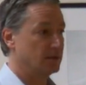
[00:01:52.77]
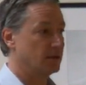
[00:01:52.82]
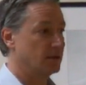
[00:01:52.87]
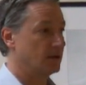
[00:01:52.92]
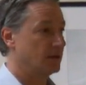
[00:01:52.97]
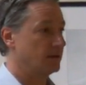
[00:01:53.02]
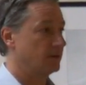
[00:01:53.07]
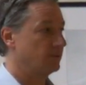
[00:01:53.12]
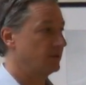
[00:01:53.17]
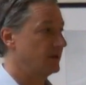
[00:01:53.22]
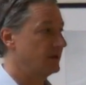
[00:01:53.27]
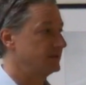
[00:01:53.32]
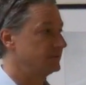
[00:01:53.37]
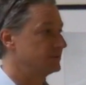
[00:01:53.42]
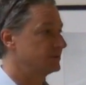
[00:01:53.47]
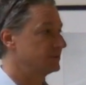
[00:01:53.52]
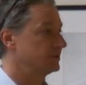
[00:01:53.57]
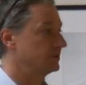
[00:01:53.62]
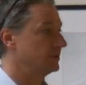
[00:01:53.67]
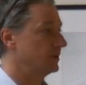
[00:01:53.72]
Uh,
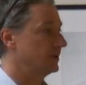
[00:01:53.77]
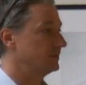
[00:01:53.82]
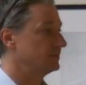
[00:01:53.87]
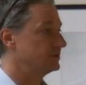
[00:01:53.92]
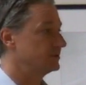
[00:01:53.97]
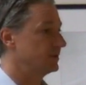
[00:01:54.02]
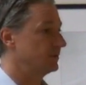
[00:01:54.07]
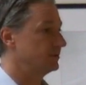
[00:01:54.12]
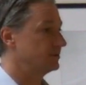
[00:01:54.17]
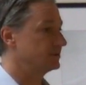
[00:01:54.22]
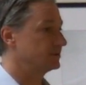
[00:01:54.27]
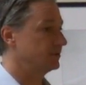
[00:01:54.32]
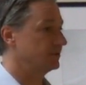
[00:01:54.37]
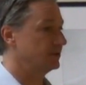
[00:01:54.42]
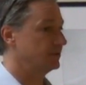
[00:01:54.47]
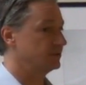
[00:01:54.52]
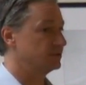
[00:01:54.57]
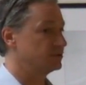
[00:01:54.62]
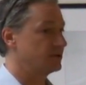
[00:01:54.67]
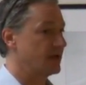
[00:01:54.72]
otherwise, uh, someone's
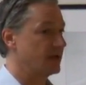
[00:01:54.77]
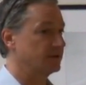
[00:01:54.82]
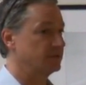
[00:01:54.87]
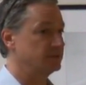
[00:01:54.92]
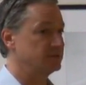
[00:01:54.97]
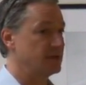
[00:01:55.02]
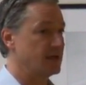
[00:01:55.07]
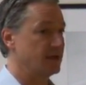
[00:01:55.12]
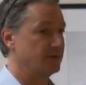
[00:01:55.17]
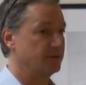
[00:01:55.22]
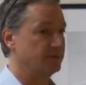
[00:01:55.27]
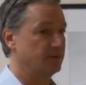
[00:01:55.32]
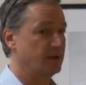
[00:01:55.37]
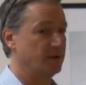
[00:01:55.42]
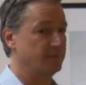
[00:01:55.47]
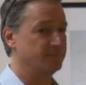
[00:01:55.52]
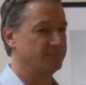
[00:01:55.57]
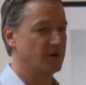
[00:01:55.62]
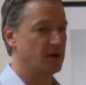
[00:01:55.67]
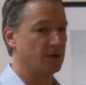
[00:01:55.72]
going to track you down
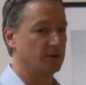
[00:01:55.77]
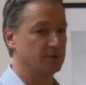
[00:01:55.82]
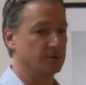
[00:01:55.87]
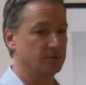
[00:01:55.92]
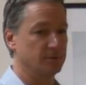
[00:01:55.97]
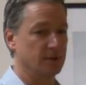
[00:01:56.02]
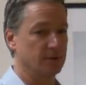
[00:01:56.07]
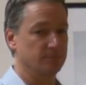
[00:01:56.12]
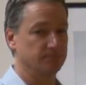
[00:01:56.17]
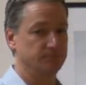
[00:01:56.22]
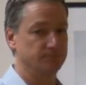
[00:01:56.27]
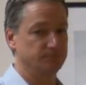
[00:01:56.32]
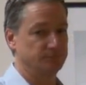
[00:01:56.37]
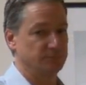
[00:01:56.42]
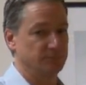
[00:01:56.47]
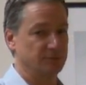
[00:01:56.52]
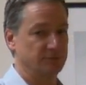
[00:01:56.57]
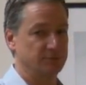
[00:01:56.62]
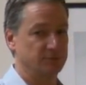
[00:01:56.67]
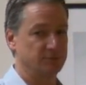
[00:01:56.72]
and, and follow you. I
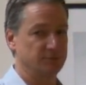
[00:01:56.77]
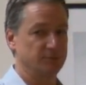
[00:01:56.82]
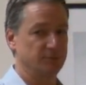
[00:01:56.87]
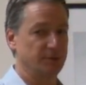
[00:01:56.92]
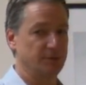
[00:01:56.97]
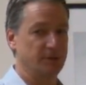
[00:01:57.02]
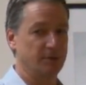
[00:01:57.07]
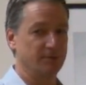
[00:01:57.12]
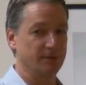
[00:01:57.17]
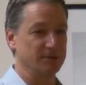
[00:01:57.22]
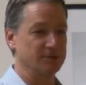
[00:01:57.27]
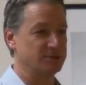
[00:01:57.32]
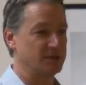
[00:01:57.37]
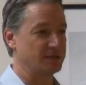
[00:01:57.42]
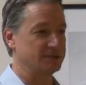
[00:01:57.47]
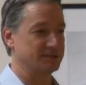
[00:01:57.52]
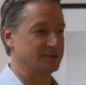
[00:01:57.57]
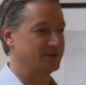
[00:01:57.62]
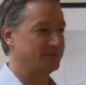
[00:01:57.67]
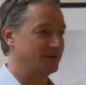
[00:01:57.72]
really don't want to
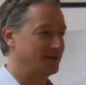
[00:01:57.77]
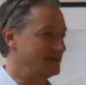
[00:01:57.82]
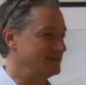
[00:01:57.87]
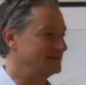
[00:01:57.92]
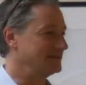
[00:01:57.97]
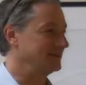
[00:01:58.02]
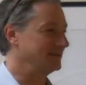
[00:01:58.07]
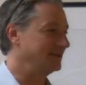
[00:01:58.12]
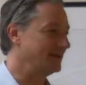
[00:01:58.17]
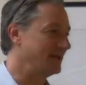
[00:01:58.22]
chase anybody into the